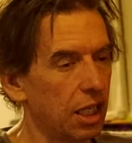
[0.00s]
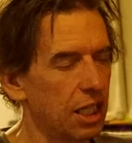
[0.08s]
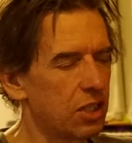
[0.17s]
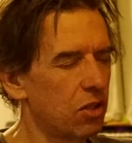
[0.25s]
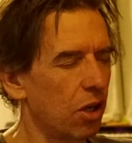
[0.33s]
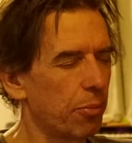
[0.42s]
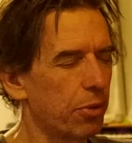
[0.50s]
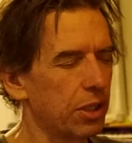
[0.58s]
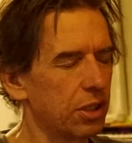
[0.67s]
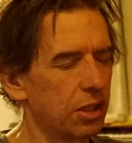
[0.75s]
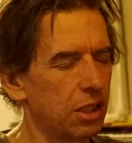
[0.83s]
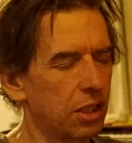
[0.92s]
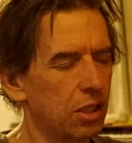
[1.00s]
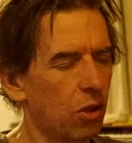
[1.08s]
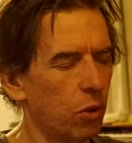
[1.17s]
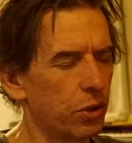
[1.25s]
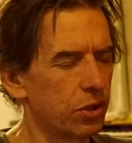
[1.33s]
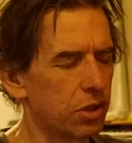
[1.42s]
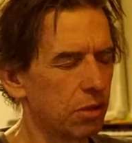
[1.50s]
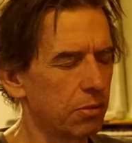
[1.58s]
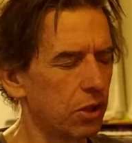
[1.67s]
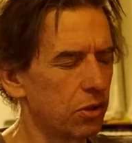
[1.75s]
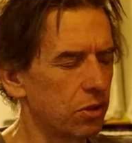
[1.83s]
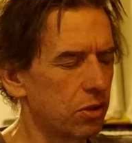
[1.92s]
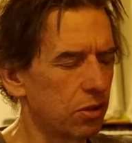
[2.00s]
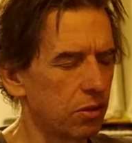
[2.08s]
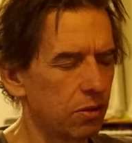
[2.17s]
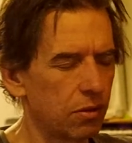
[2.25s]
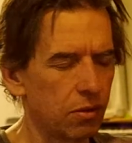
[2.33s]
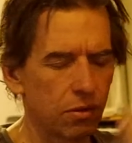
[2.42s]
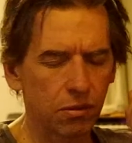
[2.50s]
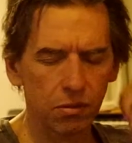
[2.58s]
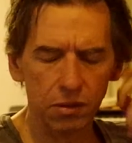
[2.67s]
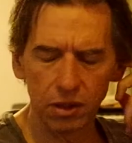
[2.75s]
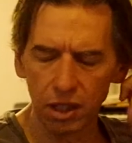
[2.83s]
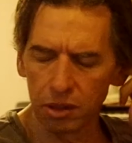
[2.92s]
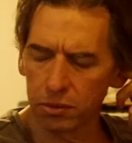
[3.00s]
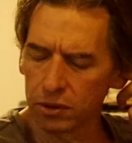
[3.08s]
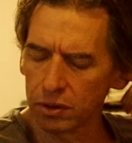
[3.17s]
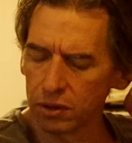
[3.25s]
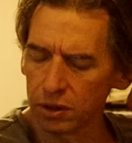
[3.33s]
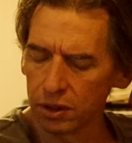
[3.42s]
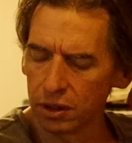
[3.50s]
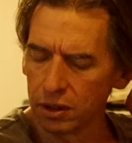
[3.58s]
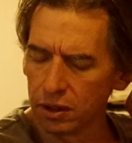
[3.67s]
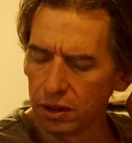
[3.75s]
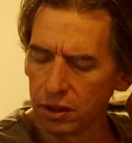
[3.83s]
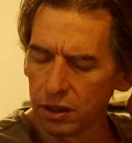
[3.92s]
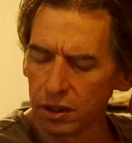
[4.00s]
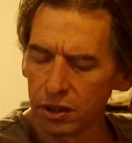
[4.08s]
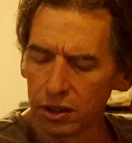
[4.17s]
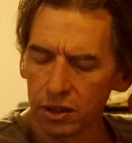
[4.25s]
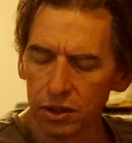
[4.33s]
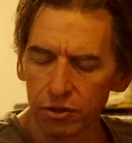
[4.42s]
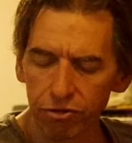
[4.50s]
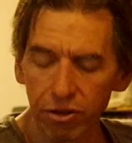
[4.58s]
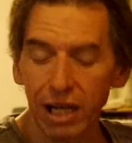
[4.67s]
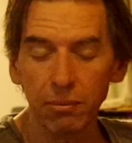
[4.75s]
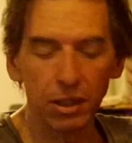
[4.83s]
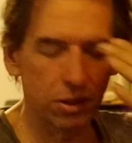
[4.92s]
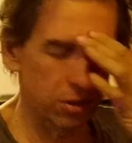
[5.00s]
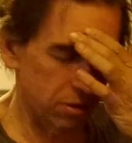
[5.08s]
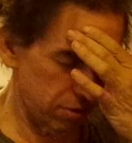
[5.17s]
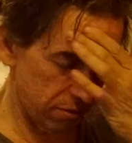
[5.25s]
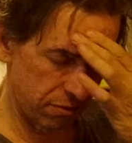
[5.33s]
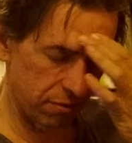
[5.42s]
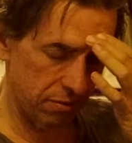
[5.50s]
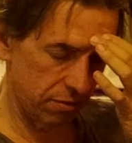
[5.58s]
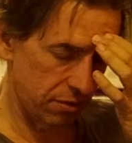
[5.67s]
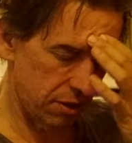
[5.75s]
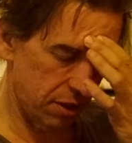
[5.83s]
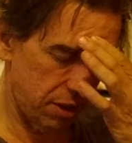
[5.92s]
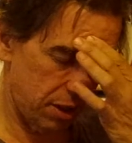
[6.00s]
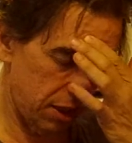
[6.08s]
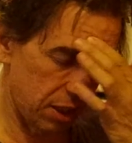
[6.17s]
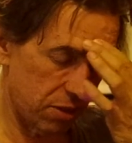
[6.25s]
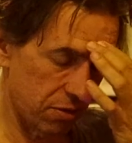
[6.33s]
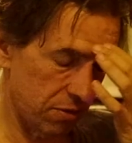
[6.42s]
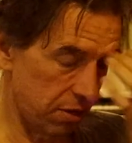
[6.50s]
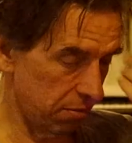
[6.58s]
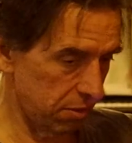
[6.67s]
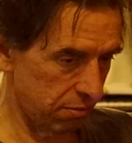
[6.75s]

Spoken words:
it's not present in the oldest and most reliable fragments and that sort of thing.